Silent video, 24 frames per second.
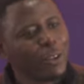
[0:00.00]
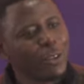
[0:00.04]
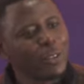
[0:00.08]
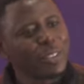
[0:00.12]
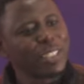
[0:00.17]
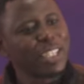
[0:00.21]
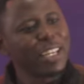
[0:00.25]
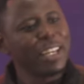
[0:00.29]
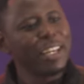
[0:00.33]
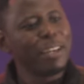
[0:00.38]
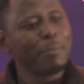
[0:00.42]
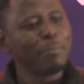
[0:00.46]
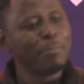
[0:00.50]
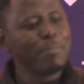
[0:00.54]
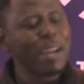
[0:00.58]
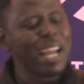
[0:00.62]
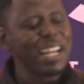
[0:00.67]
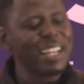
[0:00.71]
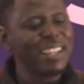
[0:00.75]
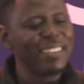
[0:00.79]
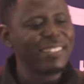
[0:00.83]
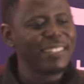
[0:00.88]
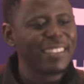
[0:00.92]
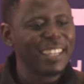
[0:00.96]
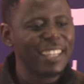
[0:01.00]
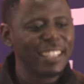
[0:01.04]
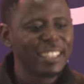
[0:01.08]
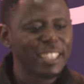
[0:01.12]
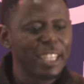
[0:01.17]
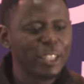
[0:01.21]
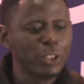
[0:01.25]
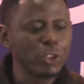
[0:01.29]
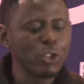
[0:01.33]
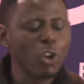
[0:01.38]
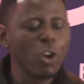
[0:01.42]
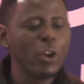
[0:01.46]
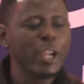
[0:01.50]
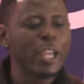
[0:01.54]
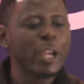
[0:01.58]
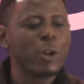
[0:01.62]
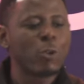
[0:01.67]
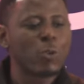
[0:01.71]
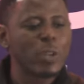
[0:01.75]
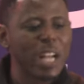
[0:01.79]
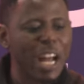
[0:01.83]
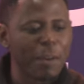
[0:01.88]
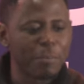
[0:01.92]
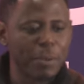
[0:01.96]
You see, many things. You know,
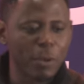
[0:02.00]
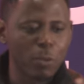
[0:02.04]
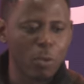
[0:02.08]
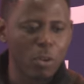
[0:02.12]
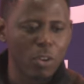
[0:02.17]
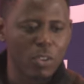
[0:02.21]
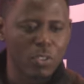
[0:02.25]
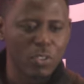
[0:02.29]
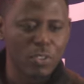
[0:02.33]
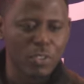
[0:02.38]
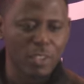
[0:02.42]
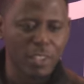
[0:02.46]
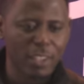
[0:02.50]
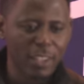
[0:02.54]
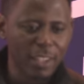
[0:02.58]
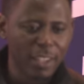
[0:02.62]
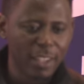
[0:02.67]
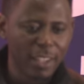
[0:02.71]
it could have been worse.